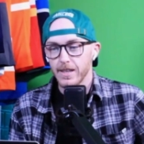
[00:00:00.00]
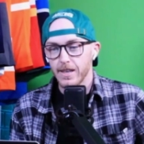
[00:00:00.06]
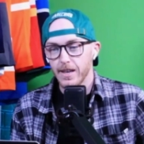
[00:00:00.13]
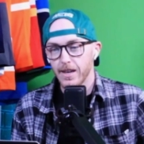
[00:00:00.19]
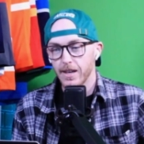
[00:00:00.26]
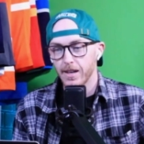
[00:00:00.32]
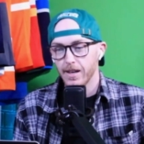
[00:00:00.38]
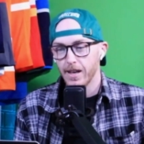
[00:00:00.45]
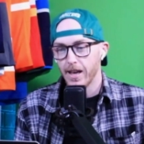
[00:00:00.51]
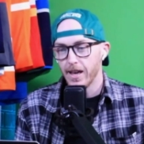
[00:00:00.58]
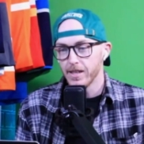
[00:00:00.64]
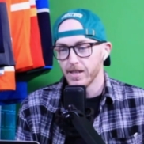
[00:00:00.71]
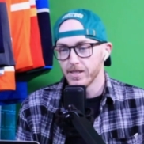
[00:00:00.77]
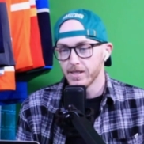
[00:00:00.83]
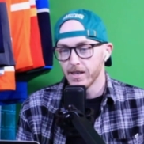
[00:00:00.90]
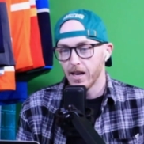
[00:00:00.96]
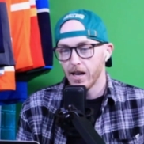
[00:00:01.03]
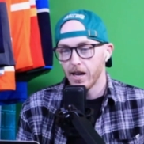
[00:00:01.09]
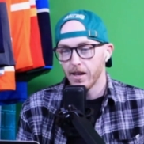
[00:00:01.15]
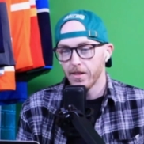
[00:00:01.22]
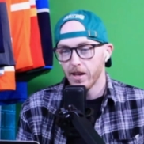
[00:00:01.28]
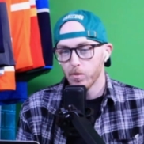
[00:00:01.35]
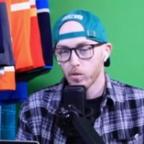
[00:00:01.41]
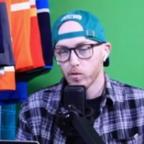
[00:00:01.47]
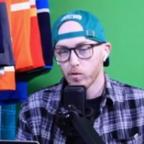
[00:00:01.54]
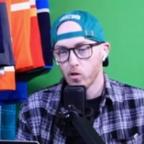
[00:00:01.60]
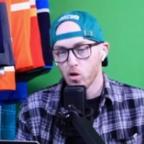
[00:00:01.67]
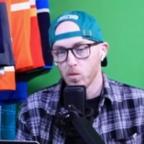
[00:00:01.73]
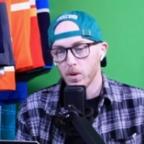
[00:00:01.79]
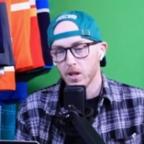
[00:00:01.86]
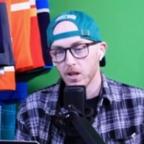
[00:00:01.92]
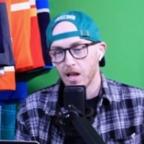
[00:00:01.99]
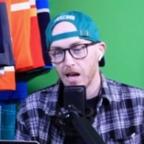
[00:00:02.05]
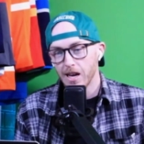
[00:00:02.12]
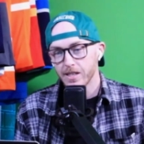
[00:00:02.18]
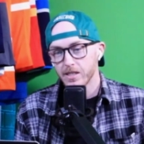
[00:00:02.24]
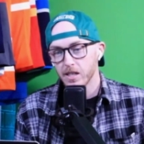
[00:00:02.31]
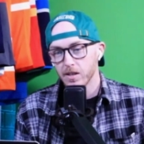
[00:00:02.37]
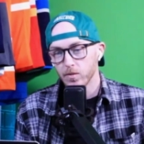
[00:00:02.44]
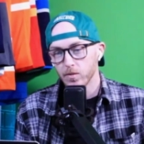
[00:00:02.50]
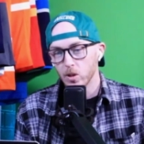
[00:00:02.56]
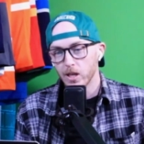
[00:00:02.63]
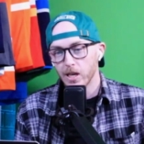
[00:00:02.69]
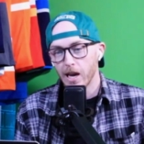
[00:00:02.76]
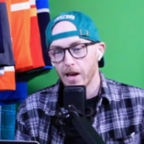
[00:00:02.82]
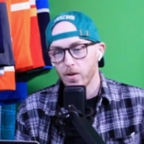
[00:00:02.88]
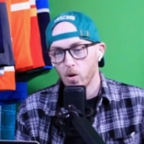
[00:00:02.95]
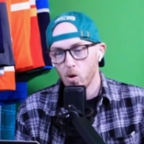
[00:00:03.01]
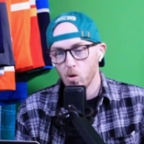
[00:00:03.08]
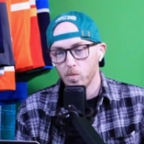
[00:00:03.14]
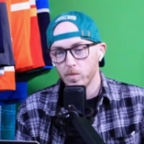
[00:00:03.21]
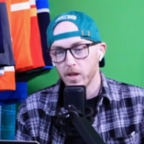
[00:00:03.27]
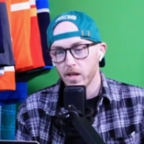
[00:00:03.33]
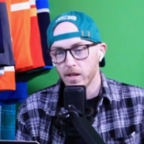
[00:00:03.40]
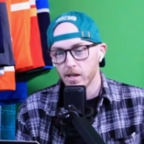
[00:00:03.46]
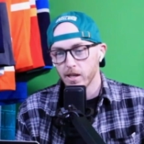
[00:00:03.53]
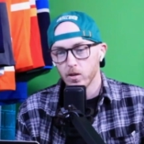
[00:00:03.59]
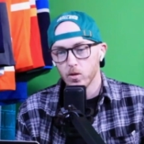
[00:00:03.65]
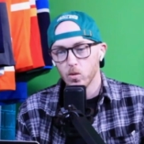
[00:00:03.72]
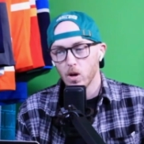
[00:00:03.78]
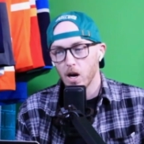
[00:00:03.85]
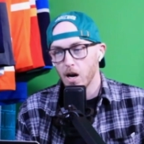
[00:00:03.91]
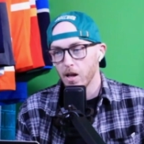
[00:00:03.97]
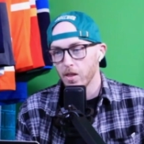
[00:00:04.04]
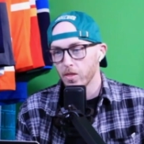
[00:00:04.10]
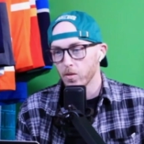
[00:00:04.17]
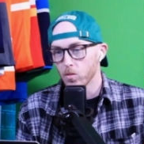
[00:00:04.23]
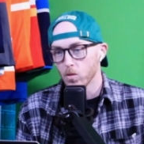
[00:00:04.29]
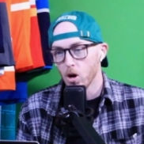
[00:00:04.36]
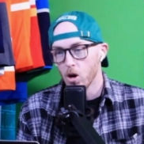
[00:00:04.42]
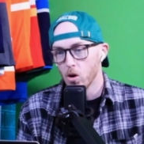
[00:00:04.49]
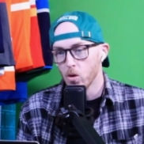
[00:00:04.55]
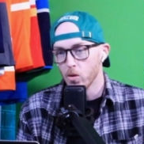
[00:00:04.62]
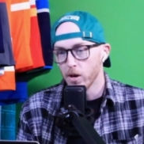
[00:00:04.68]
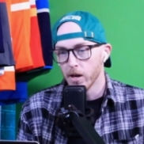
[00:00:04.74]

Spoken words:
as they perform a lot differently at home than they do on the road.